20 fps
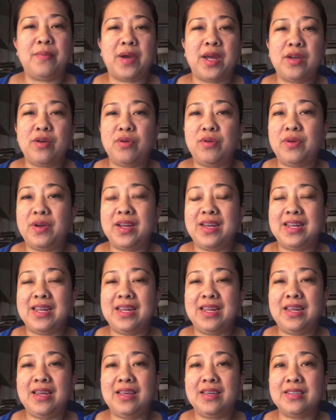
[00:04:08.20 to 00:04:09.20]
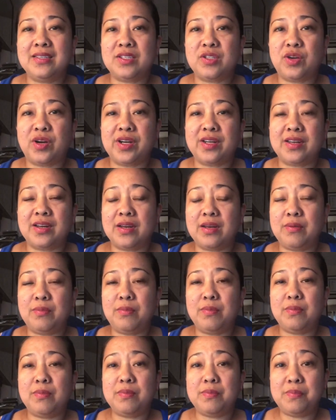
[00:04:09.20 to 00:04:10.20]
already started
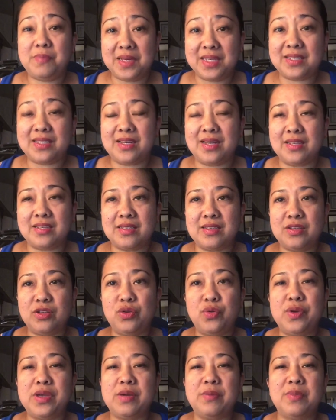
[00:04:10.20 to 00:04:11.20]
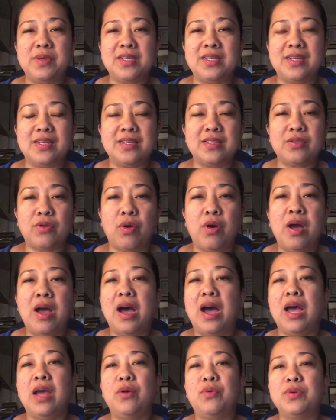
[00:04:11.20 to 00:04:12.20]
doing business. So
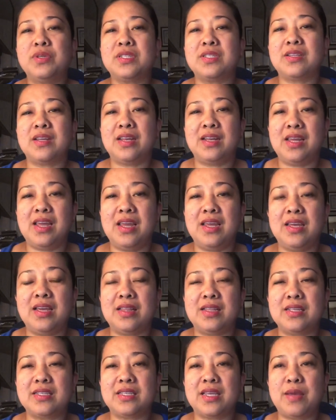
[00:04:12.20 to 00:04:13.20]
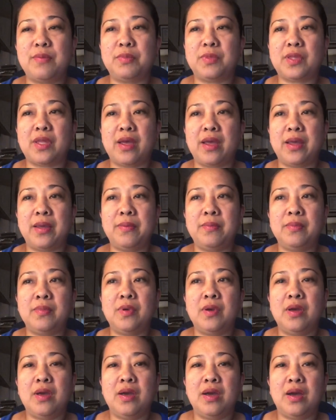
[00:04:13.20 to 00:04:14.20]
I was studying at the same time
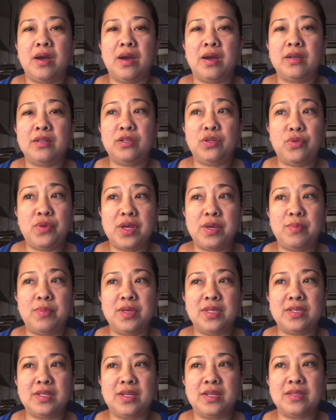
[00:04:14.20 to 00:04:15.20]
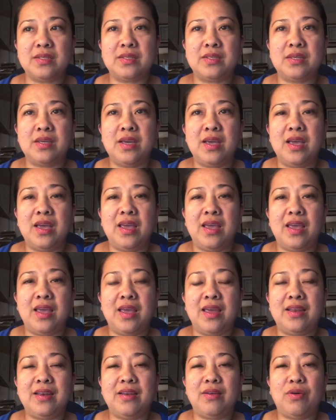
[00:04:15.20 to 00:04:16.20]
doing business.
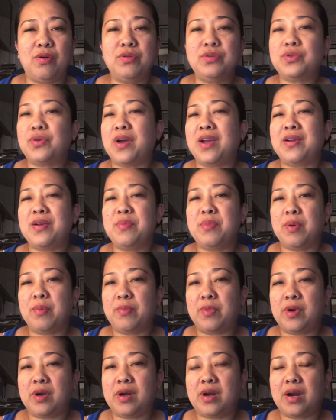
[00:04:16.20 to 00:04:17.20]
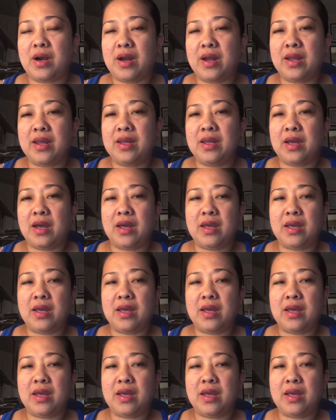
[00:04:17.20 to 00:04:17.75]
And also I remember I